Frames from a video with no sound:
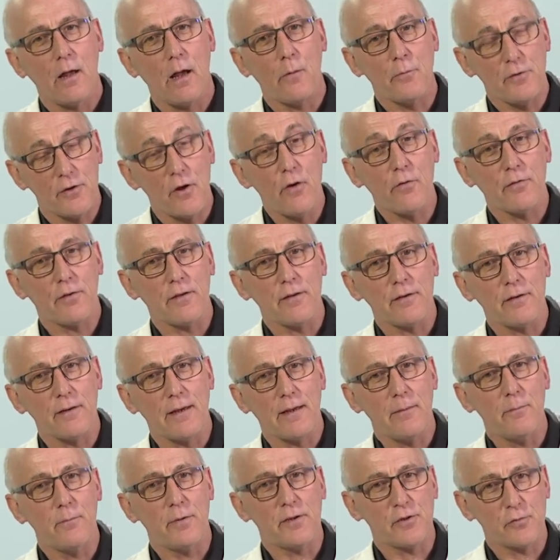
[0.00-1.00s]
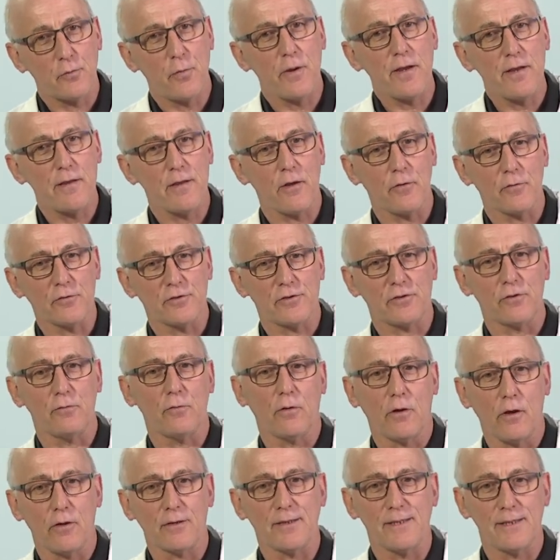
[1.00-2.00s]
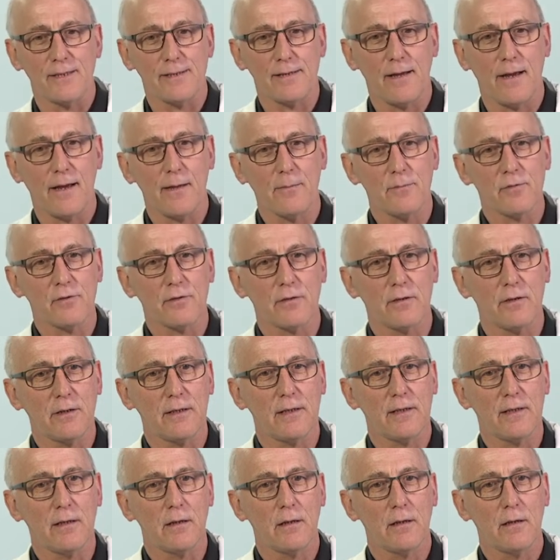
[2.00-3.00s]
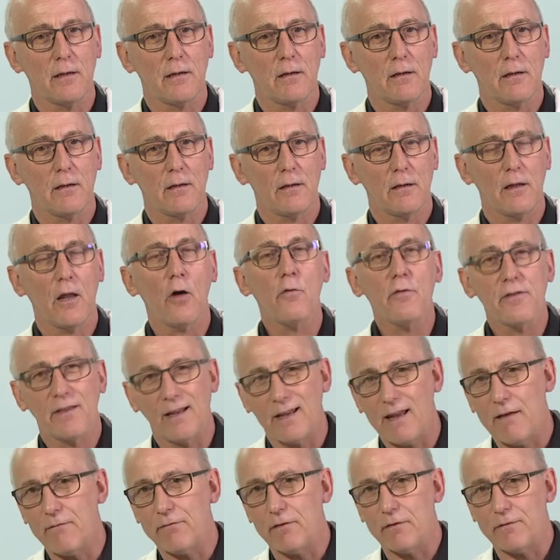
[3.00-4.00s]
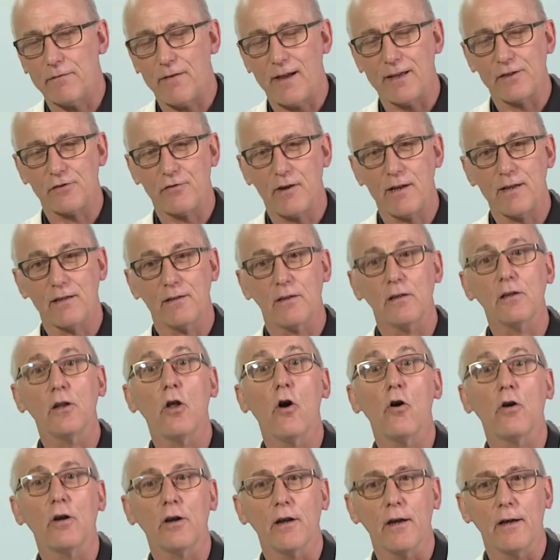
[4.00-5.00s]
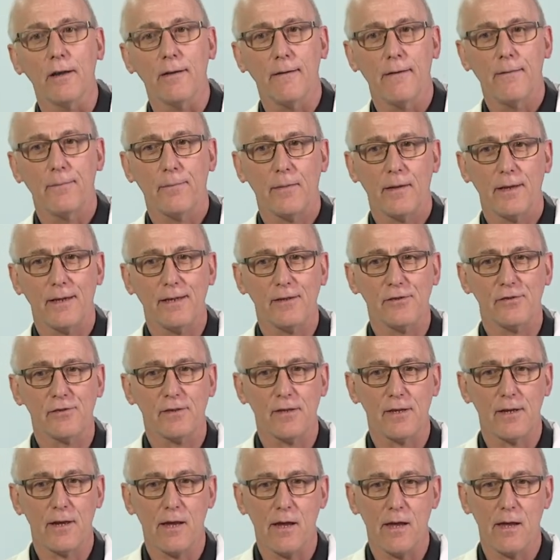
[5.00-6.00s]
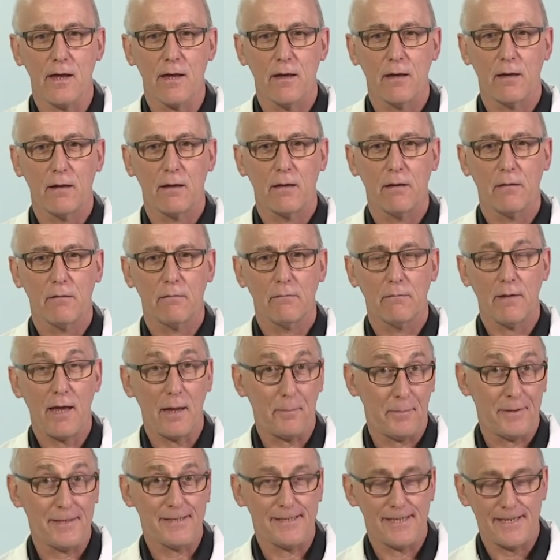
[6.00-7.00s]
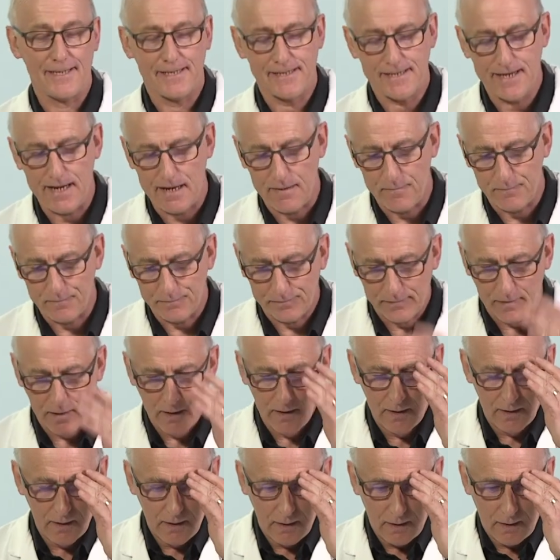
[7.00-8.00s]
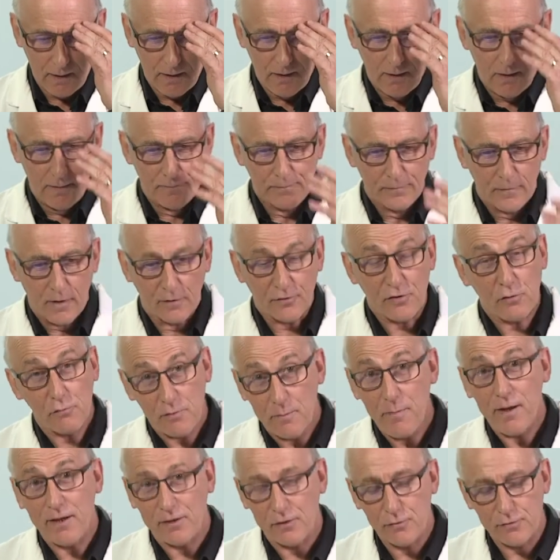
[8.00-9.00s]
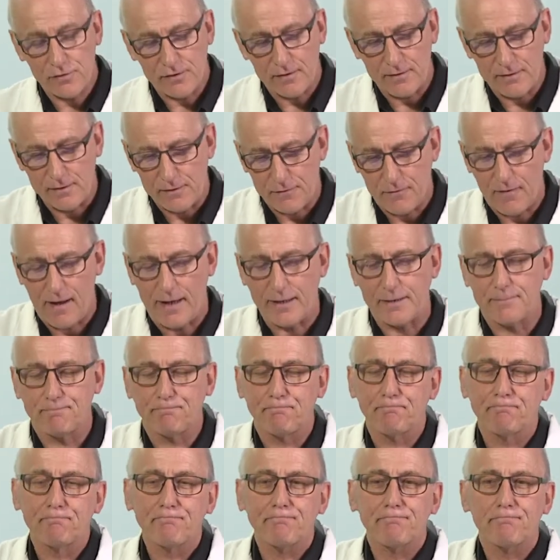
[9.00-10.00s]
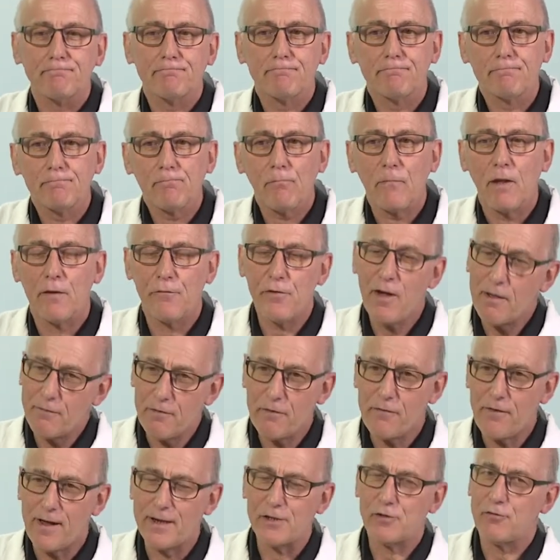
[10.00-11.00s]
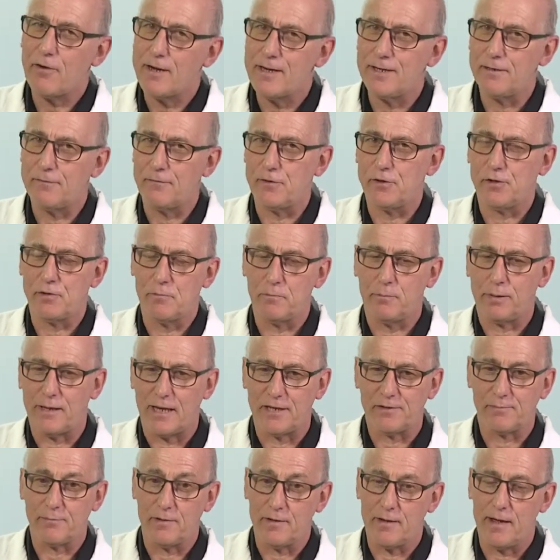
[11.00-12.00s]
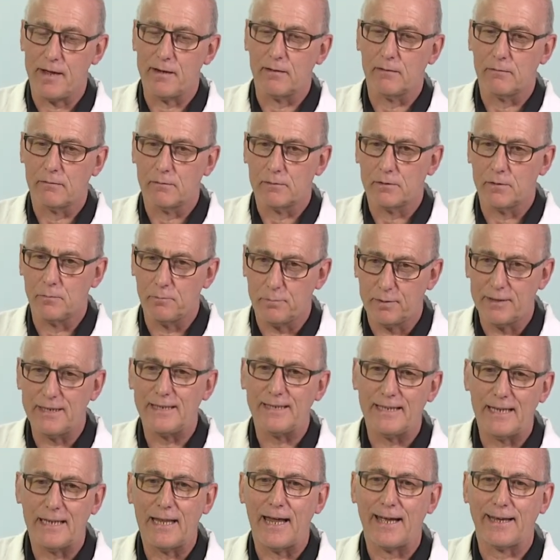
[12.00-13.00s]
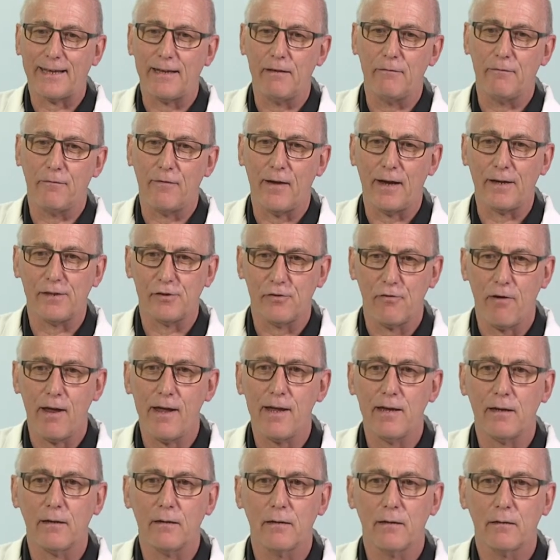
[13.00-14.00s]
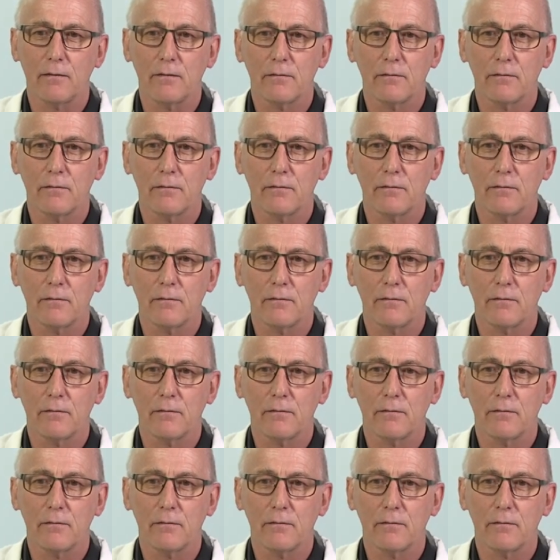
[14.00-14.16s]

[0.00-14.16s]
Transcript: And we know that in between those two clotting times, the lower the level of factor VIII, the longer is the APTT. And so we make use of this fact. If we have a factor VIII deficient plasma then, completely lacking factor VIII,